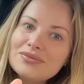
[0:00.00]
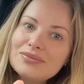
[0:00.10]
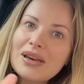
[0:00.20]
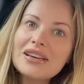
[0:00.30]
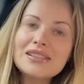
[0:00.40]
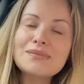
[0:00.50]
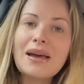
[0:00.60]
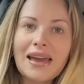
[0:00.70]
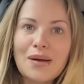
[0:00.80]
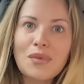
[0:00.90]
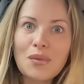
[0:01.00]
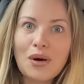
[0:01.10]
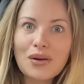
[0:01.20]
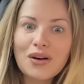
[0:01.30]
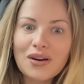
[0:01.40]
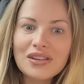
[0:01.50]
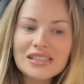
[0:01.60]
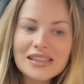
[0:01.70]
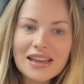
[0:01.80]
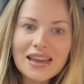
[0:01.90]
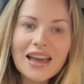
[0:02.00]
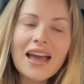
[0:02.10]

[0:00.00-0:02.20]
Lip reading: because my camera broke, obviously.